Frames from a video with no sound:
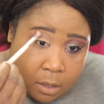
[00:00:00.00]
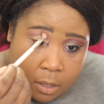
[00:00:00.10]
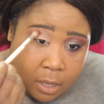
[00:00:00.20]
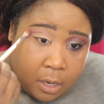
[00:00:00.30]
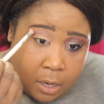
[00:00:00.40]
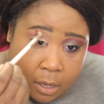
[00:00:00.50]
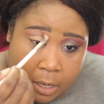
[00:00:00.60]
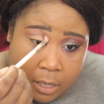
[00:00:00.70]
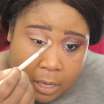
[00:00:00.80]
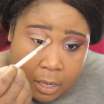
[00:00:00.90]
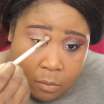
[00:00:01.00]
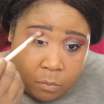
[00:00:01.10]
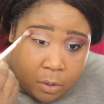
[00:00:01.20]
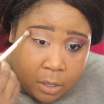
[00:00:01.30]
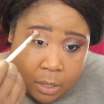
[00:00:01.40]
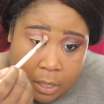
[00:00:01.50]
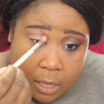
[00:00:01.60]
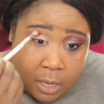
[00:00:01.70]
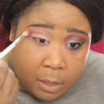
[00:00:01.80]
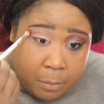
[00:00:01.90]
than it did with
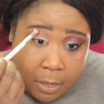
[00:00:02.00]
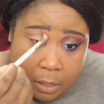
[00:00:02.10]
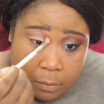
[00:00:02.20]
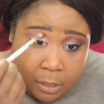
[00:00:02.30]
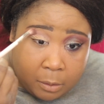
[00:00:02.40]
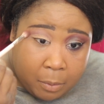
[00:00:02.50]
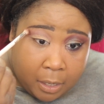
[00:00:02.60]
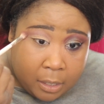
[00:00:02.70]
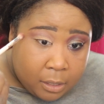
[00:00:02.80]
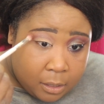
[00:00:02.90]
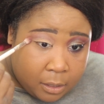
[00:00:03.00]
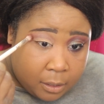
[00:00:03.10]
the P. Louise base.